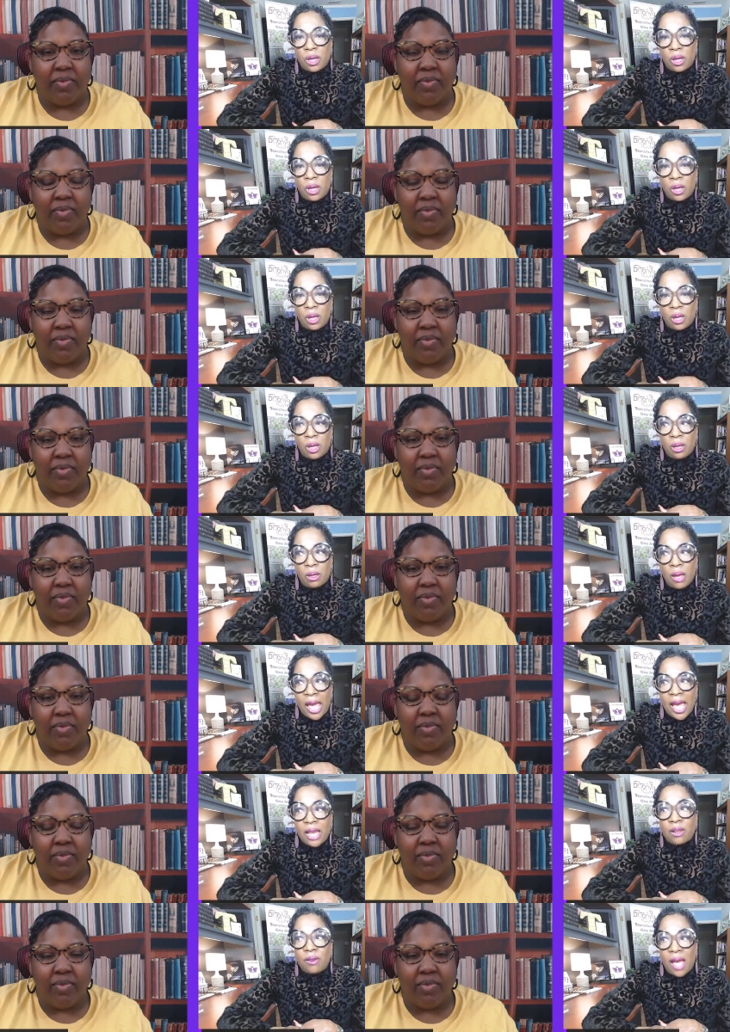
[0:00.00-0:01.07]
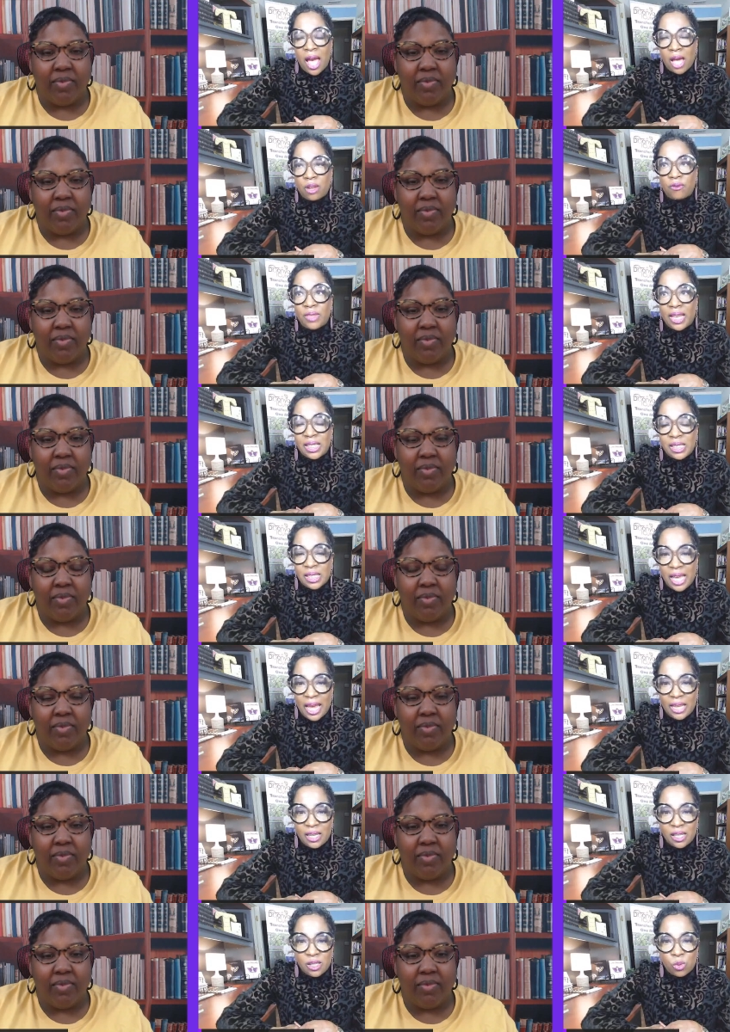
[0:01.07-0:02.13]
Speaker 1: uh, out of out of that
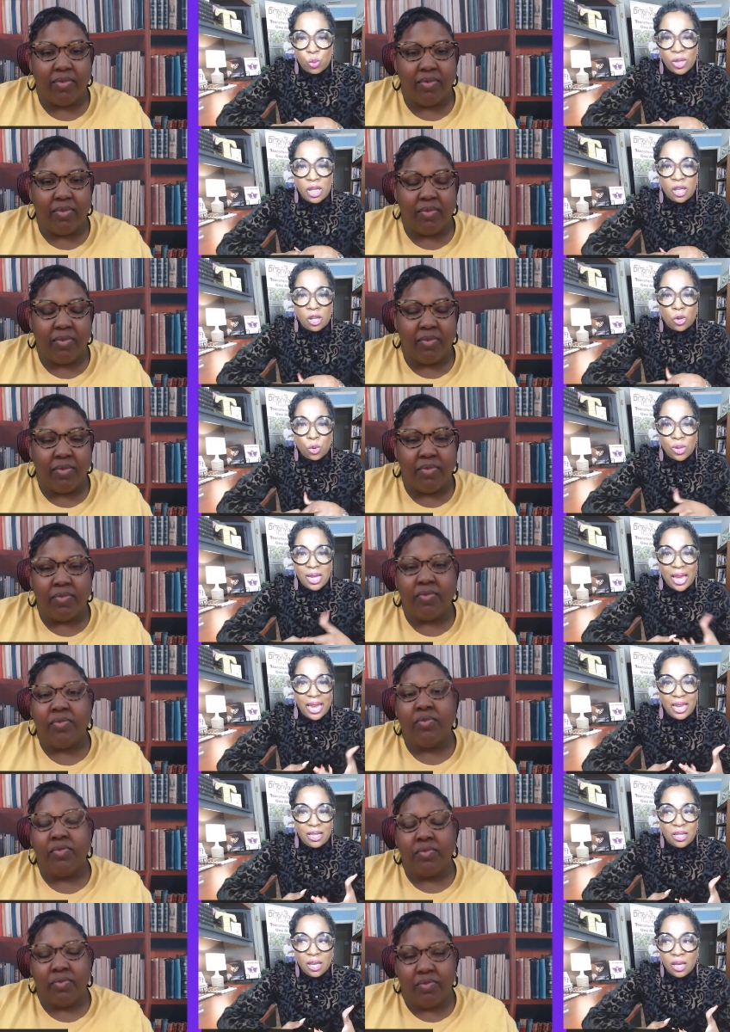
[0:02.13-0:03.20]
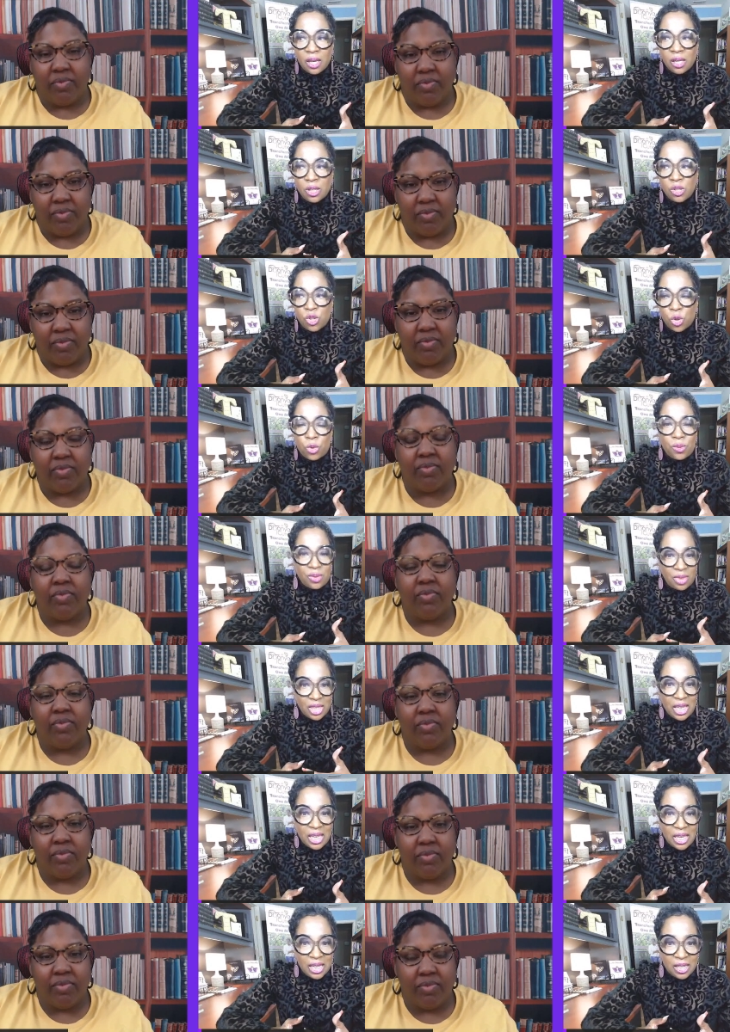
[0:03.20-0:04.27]
sadness, we can create certain
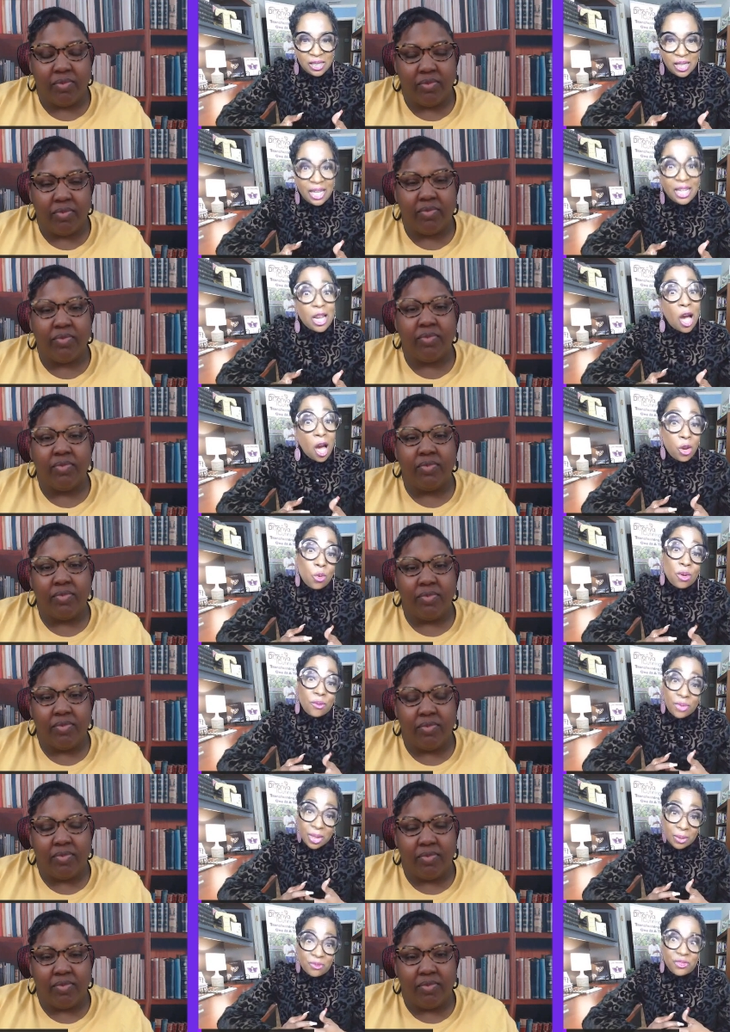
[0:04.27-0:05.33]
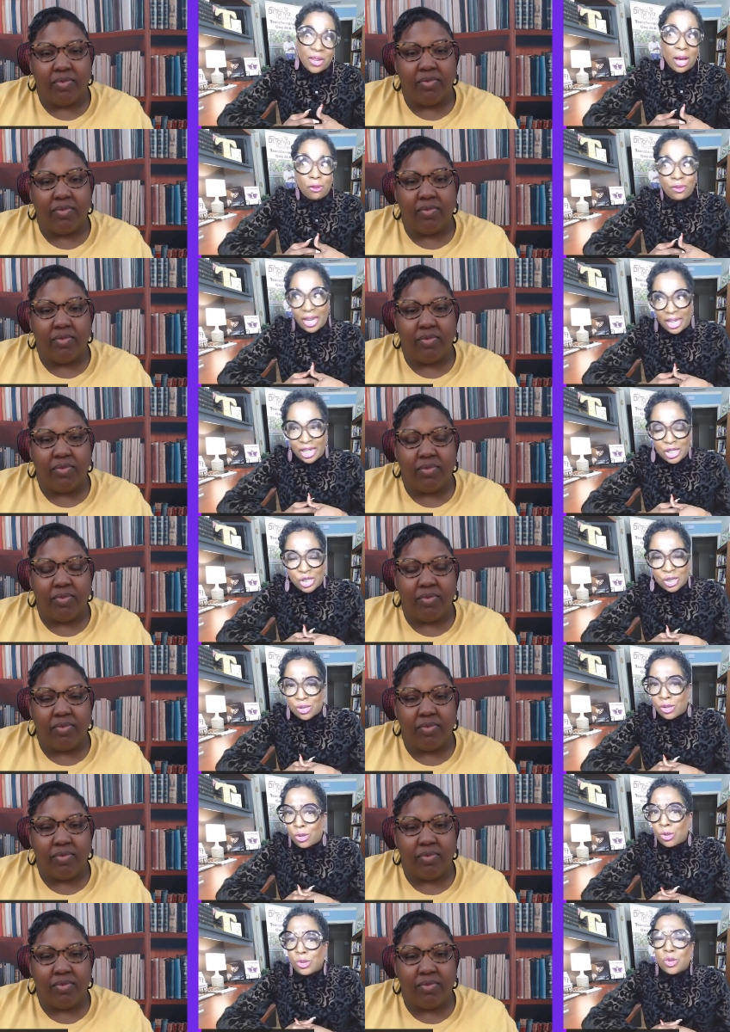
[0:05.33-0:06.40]
things in honor of them. Foundations. There
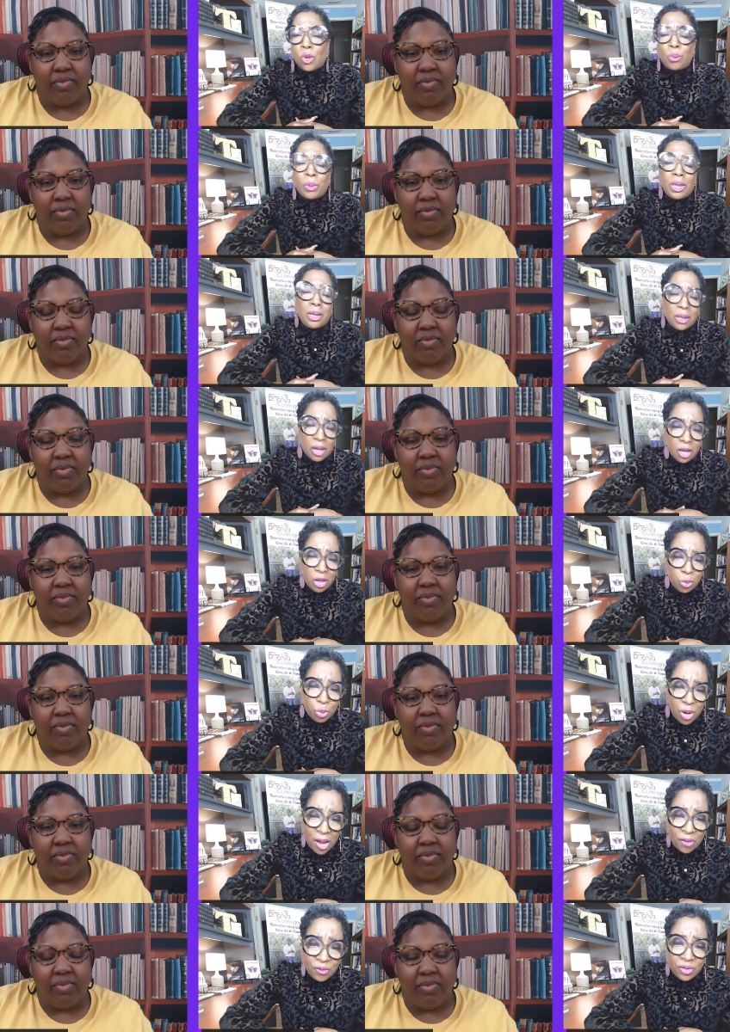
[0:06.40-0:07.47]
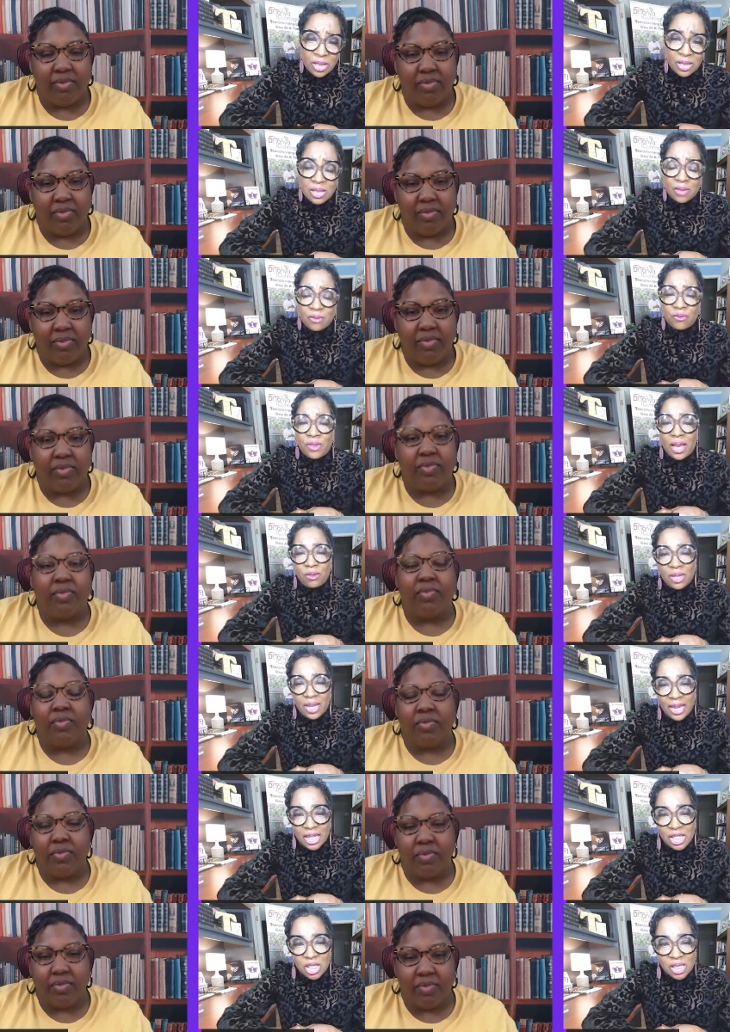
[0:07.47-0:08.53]
are so many nonprofits and
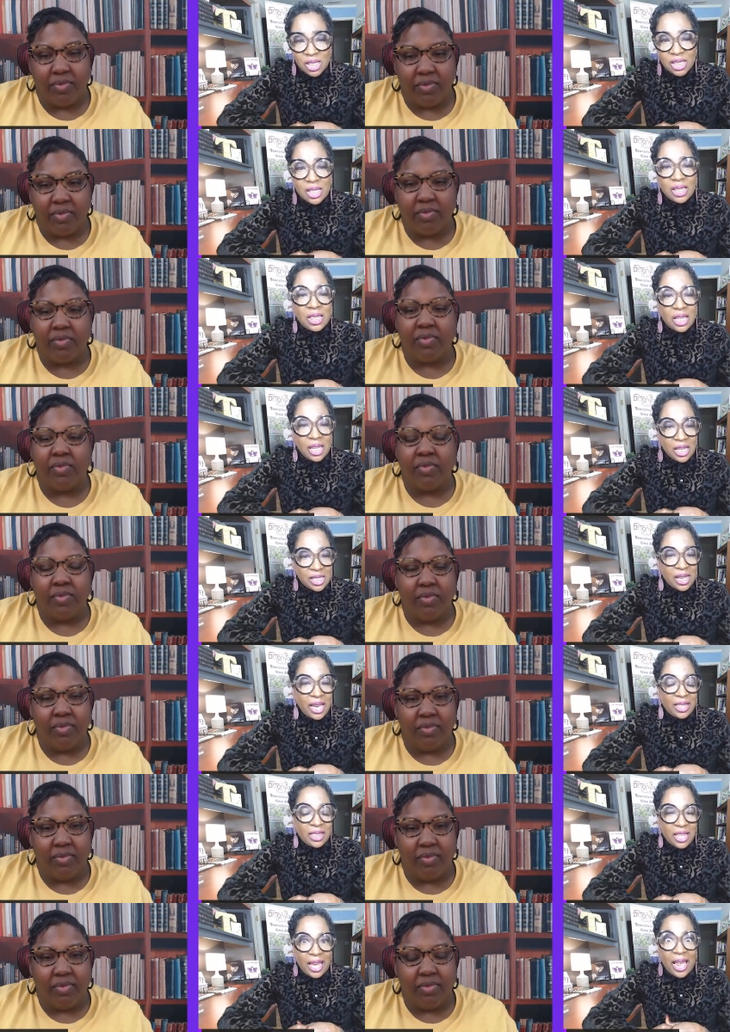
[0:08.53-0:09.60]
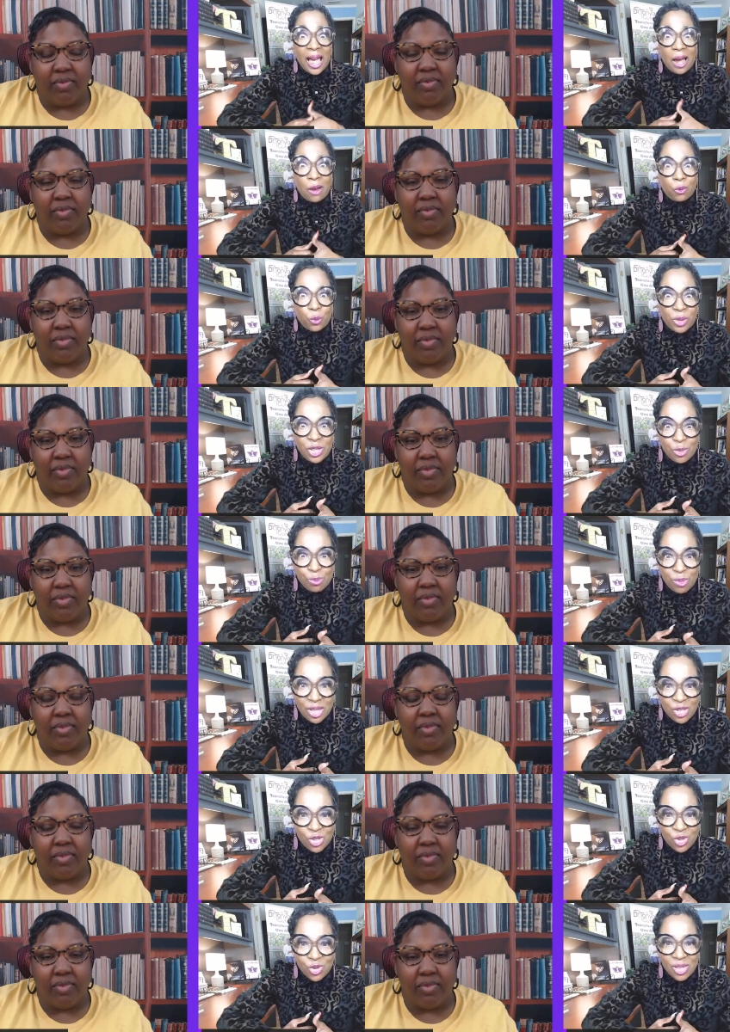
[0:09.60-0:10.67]
foundations and things like that, outreach
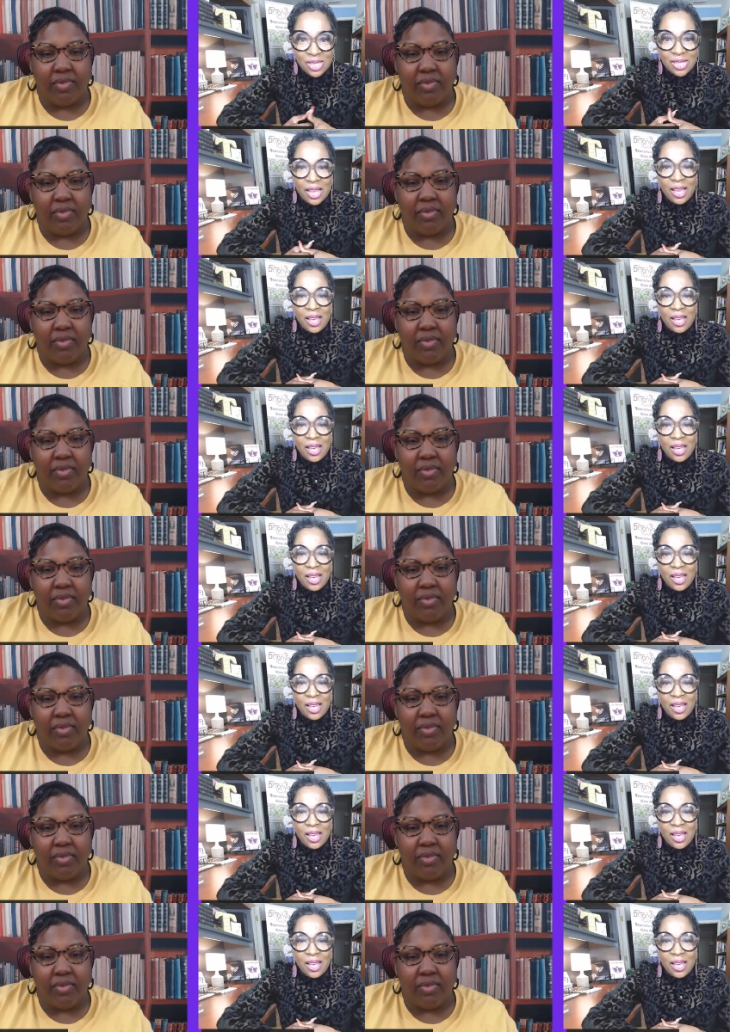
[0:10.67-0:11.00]
ministries